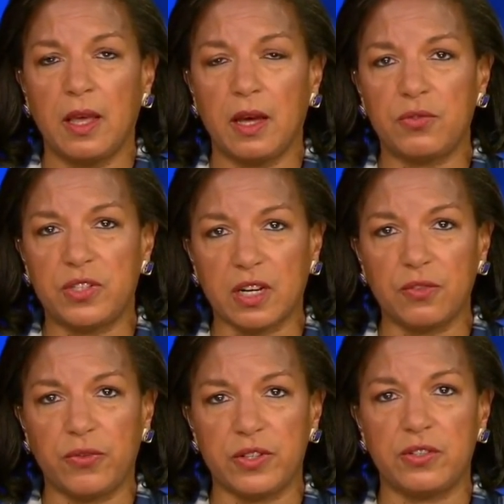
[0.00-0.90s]
of
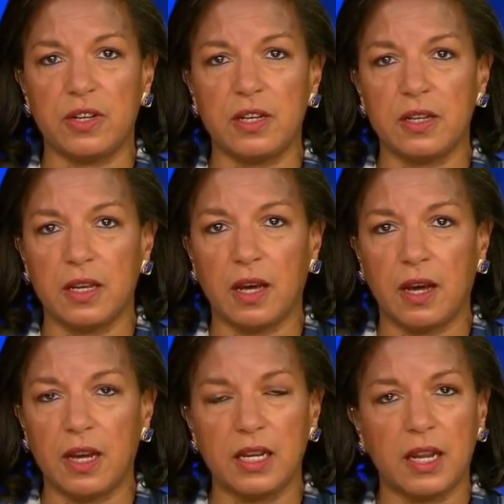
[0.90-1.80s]
sycophancy
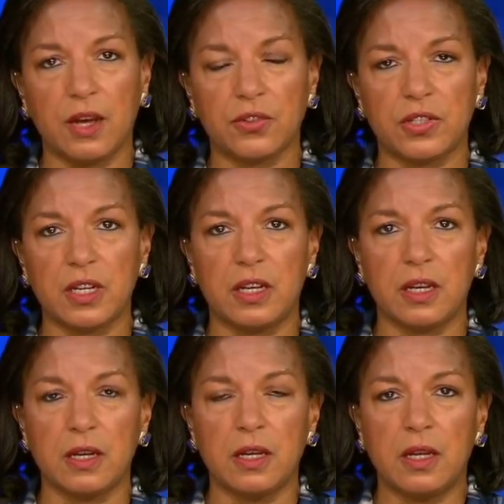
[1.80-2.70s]
in
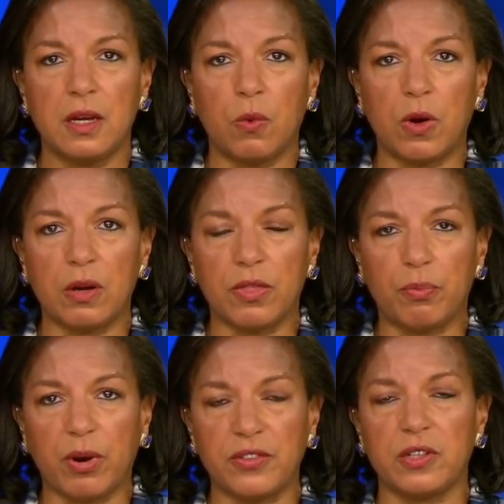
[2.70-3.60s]
Helsinki, where the
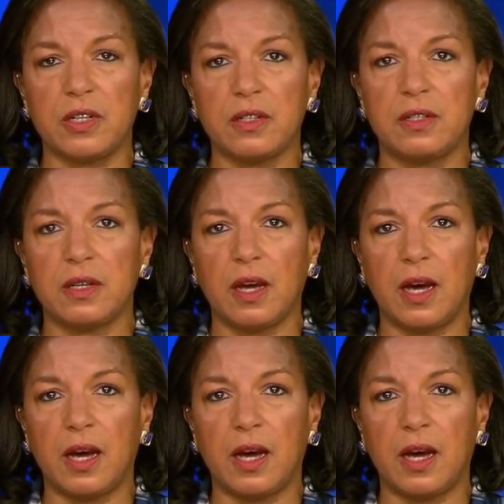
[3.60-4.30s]
president